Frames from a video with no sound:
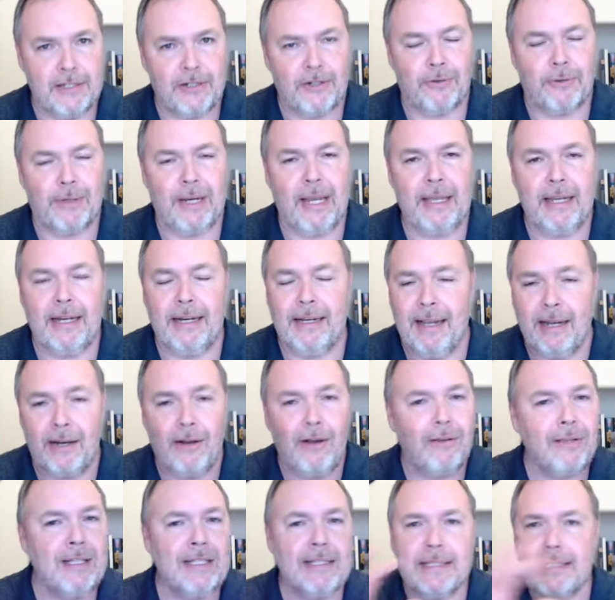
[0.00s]
created on
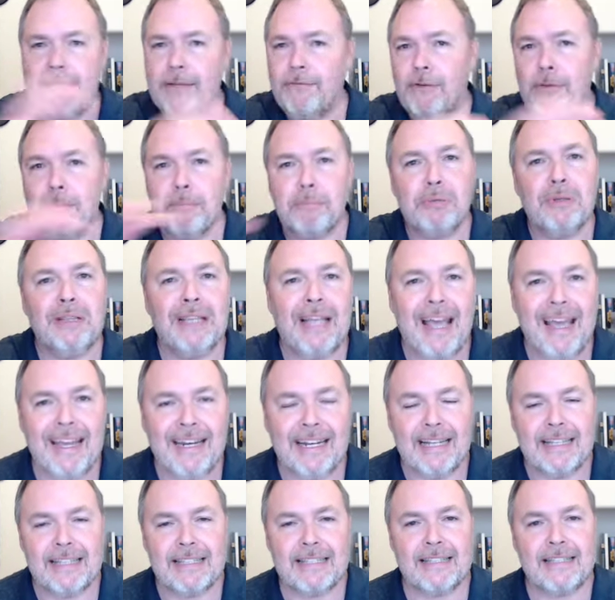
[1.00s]
all these different
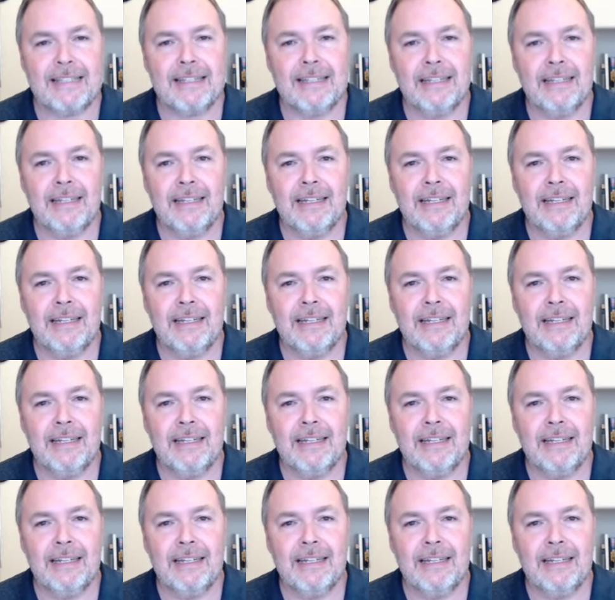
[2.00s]
planets